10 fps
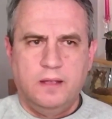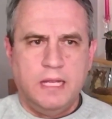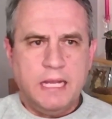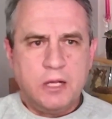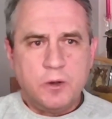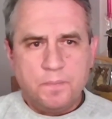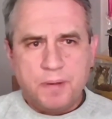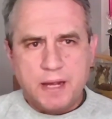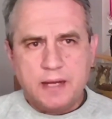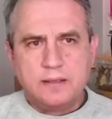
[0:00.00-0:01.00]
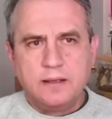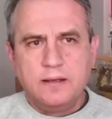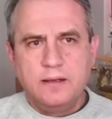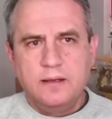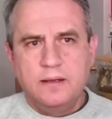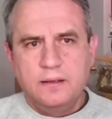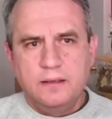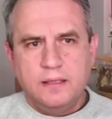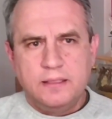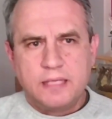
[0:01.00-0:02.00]
He compared
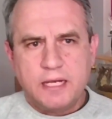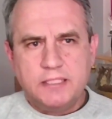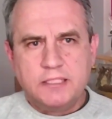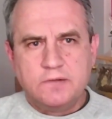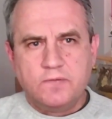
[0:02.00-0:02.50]
the sizes